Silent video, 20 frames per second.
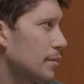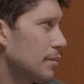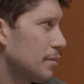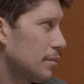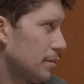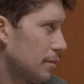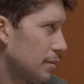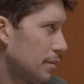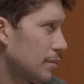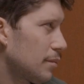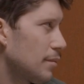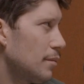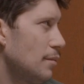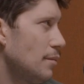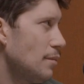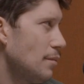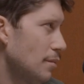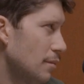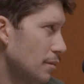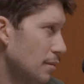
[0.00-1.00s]

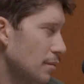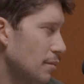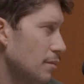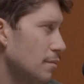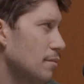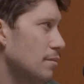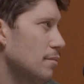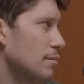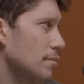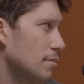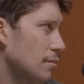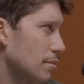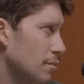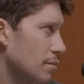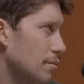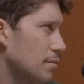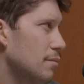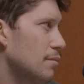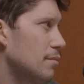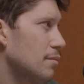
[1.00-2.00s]

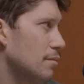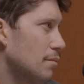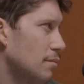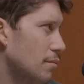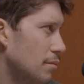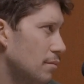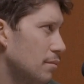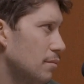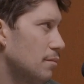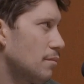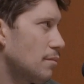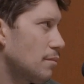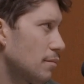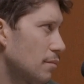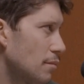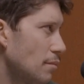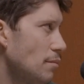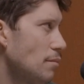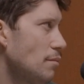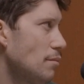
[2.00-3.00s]

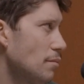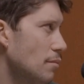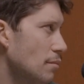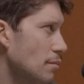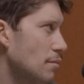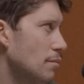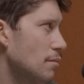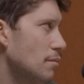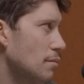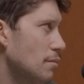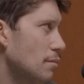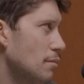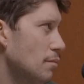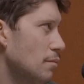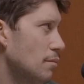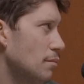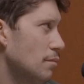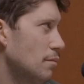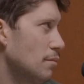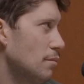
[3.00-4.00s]

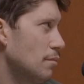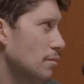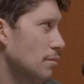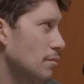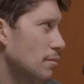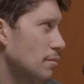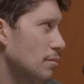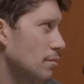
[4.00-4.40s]
(not speaking)